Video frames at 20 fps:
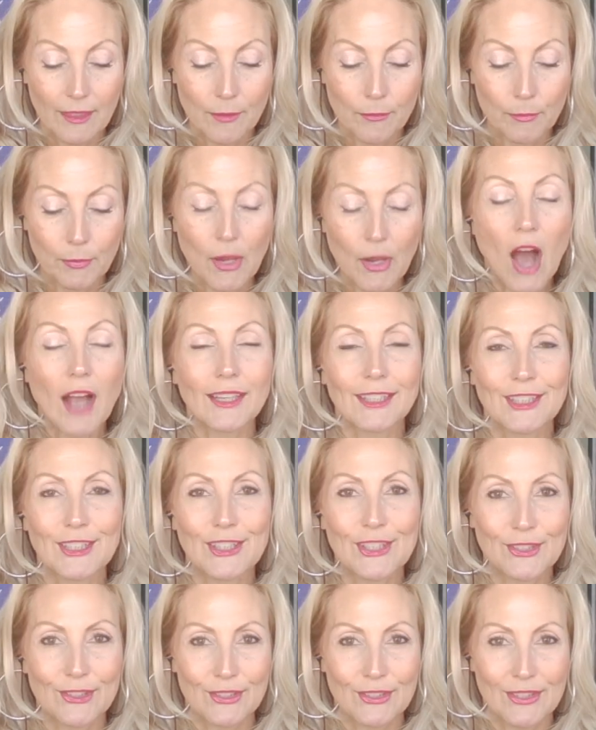
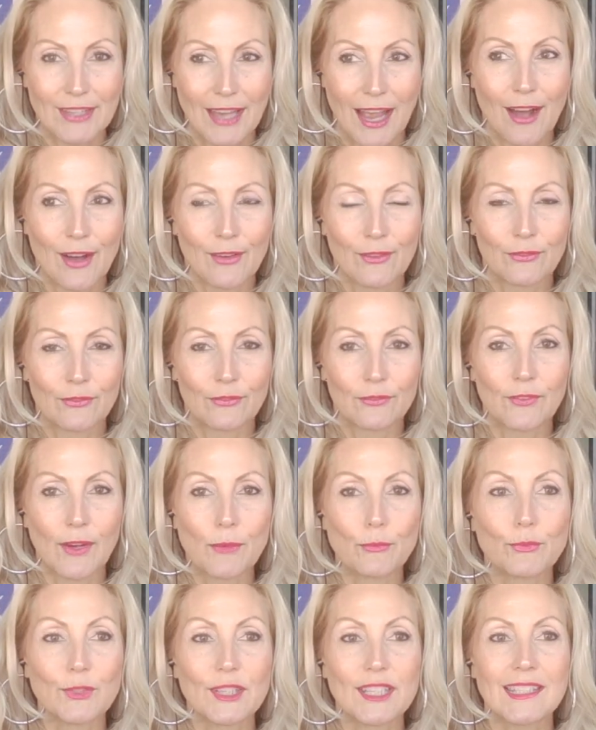blocking yourself
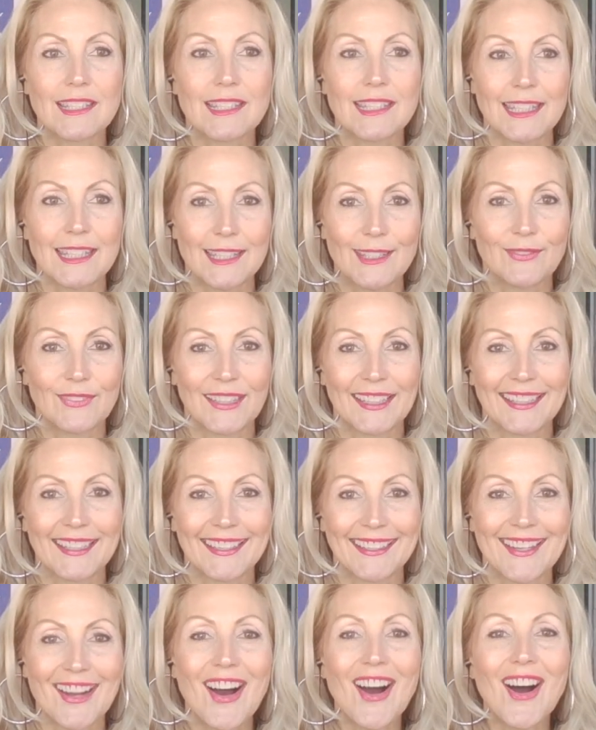from
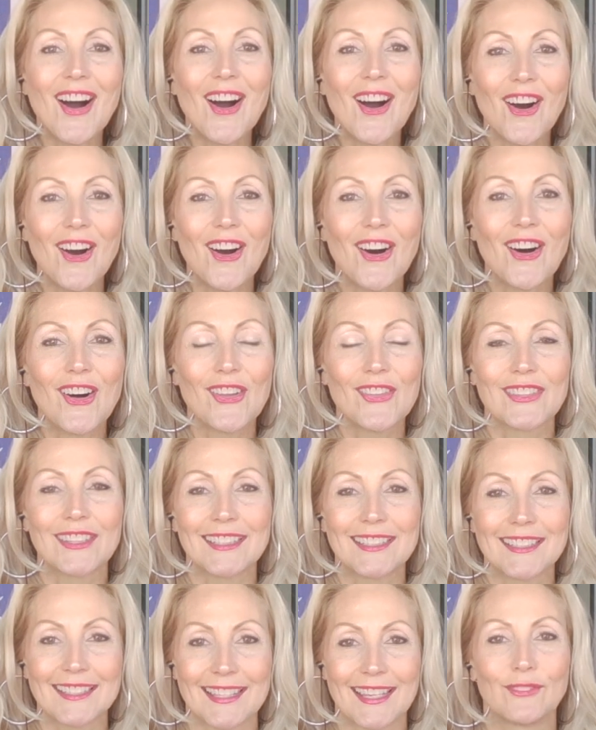receiving all
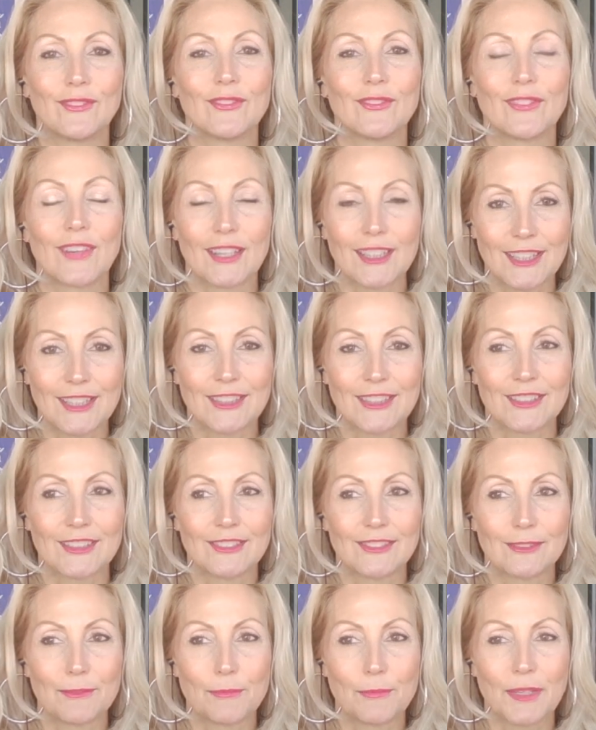that is in front of
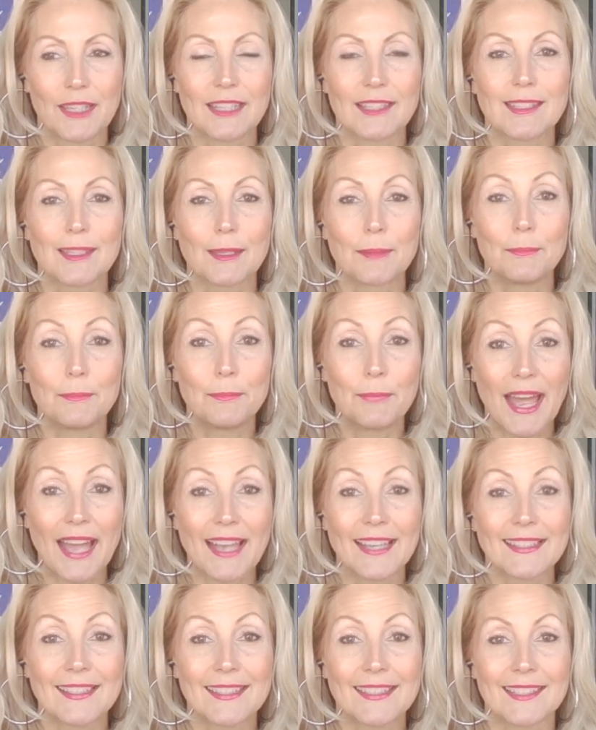you, because the
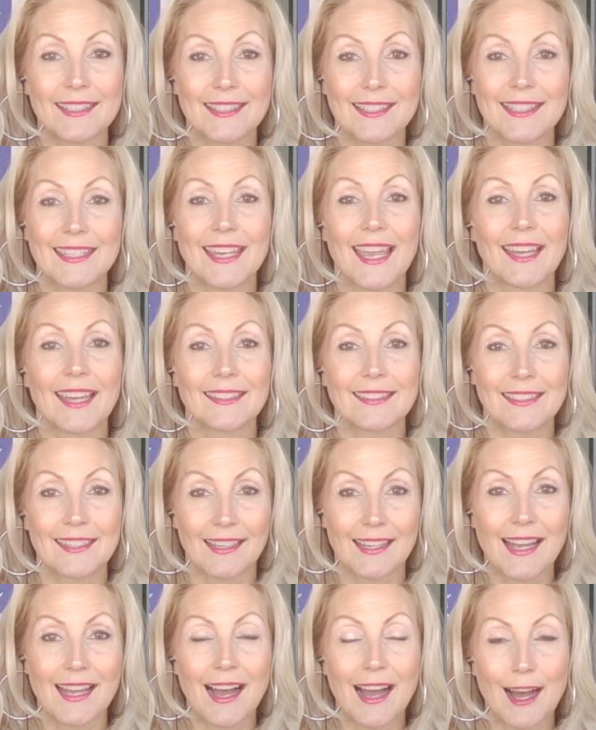best is yet to
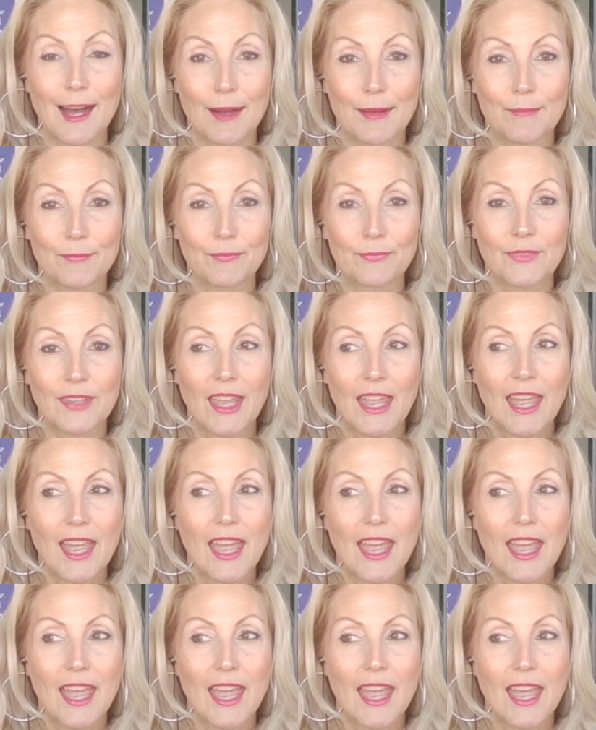come.